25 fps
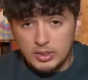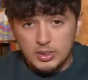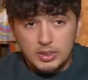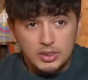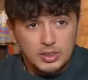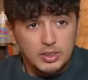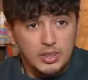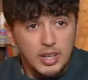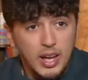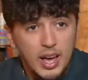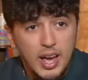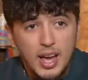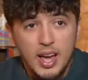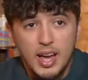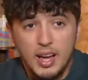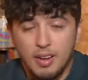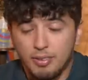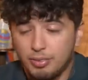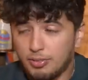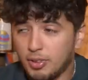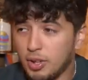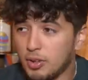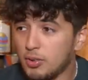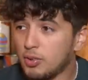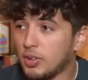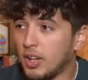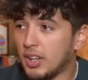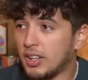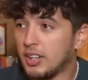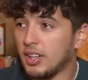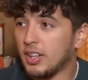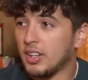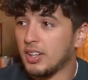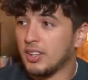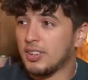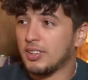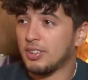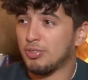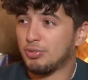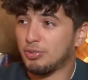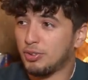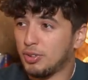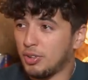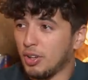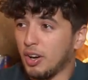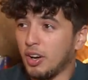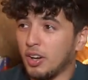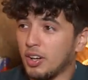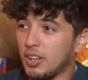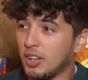we could. Yeah, if there's like a,
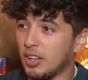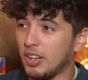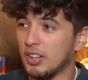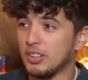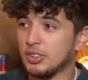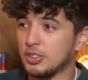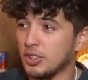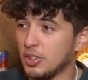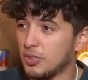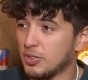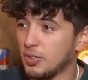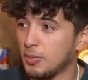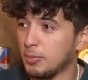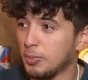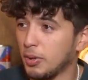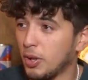a interesting. Well,